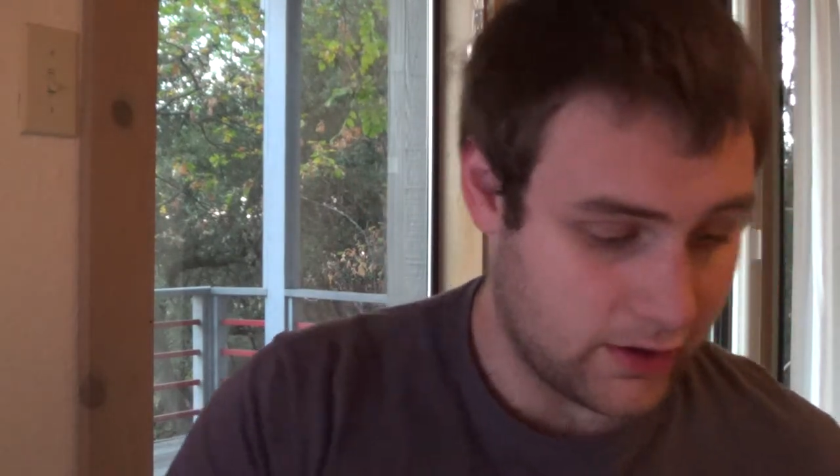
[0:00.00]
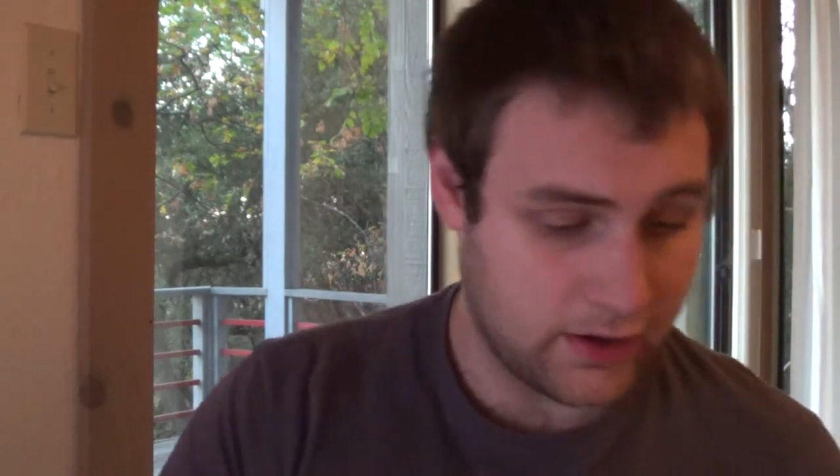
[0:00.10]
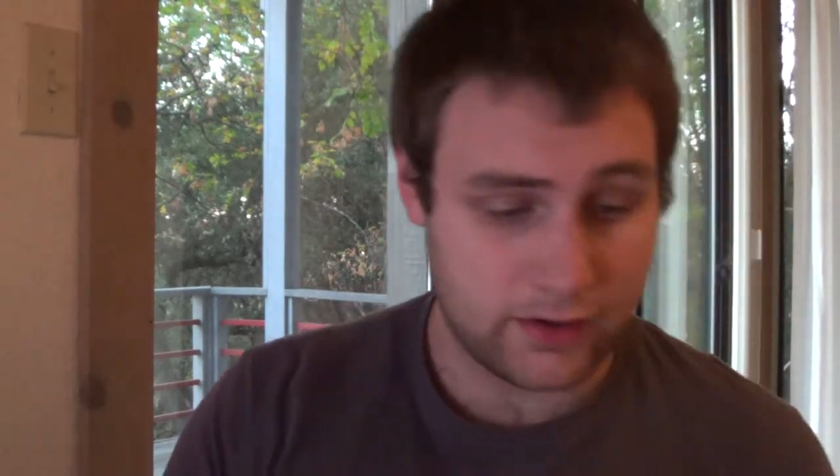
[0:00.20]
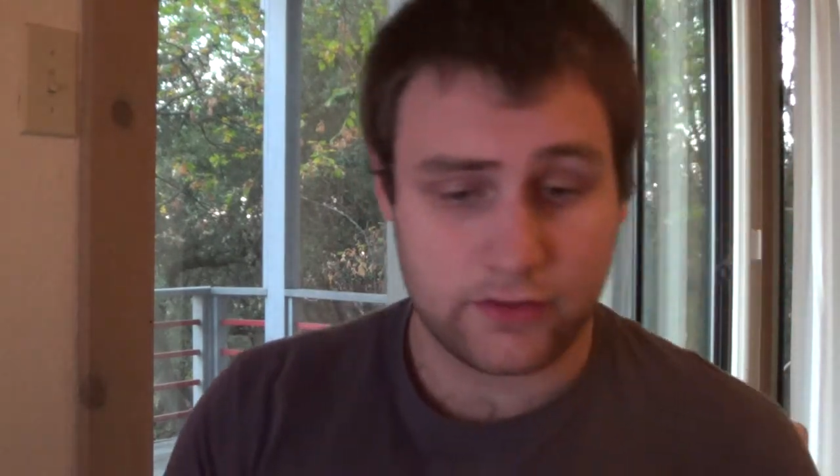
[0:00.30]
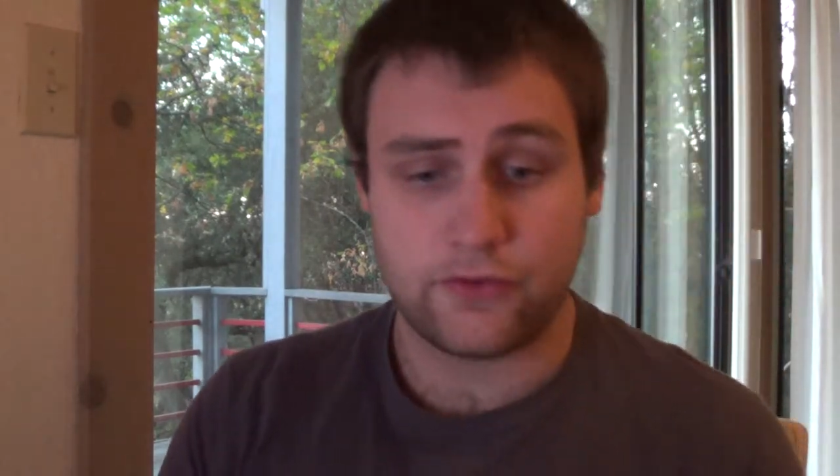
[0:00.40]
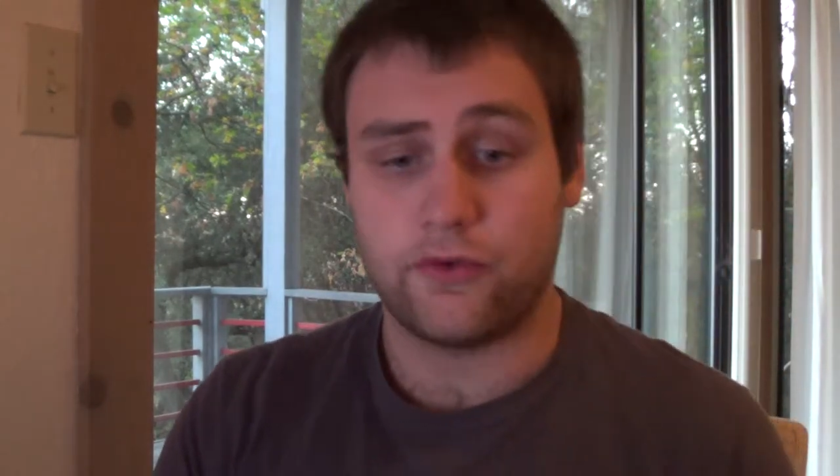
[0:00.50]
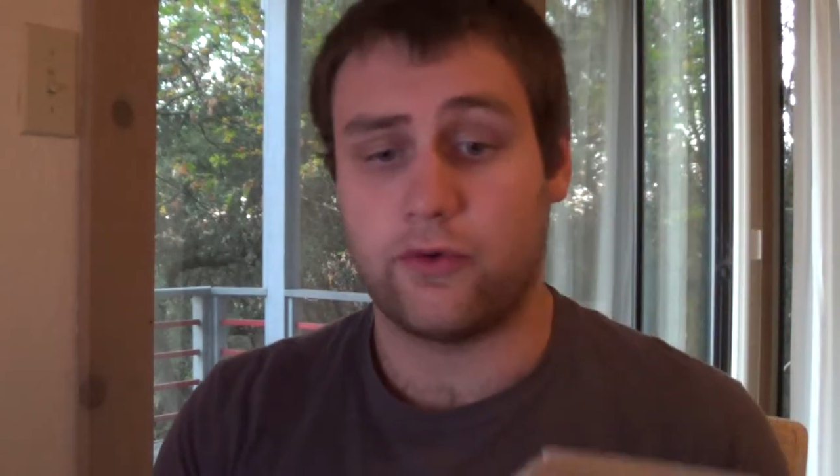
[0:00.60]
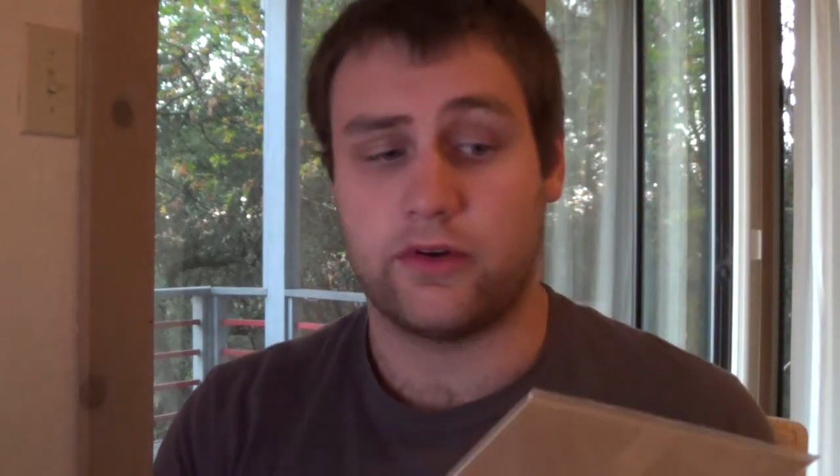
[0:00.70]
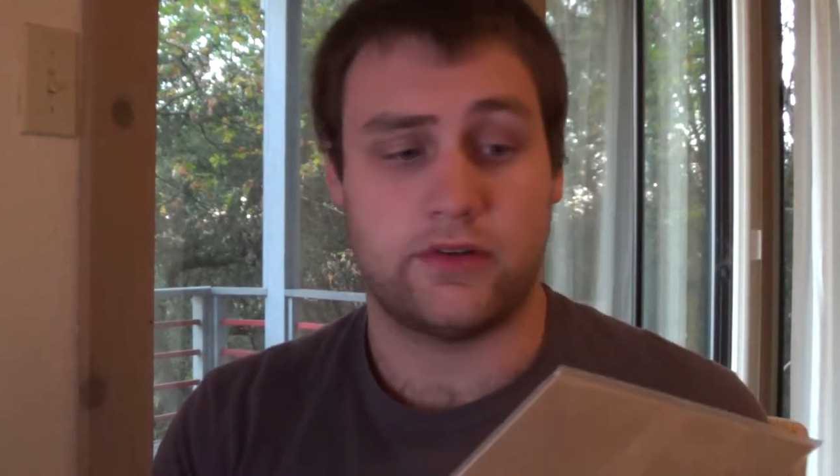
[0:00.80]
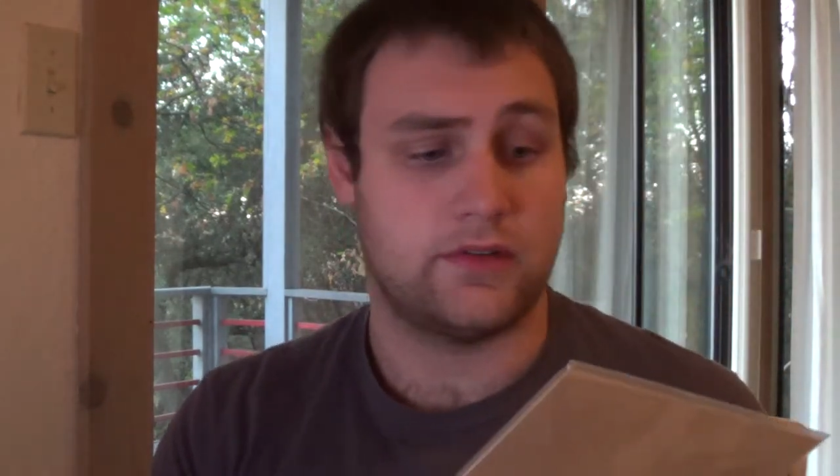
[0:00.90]

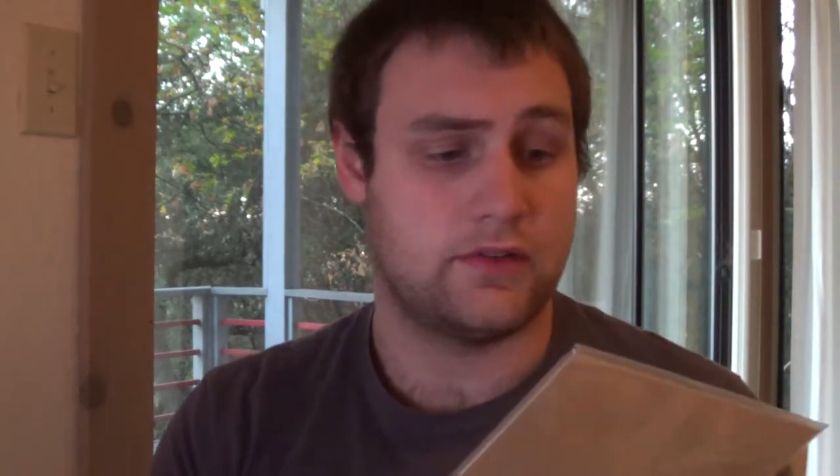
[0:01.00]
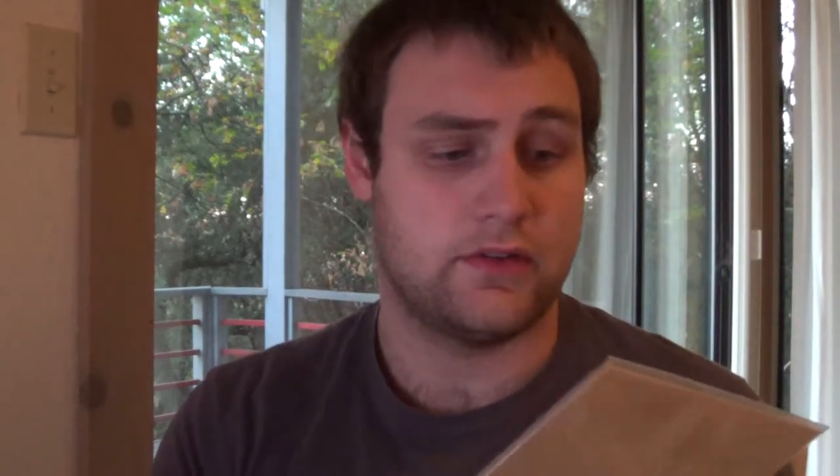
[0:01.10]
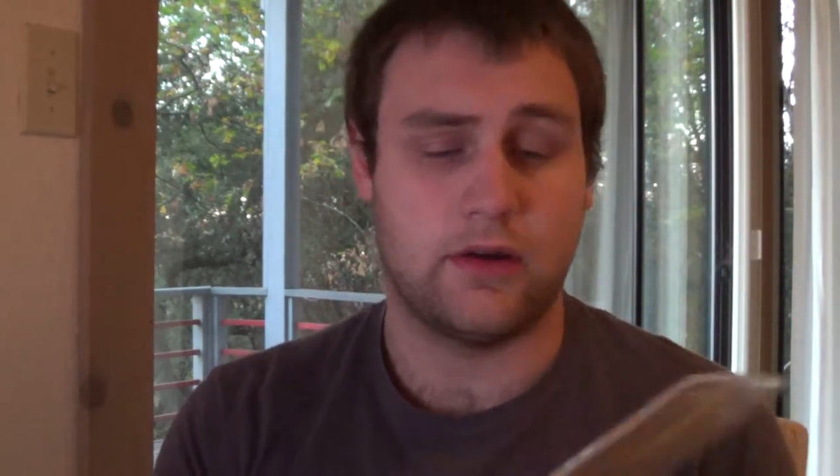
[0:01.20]
X-Force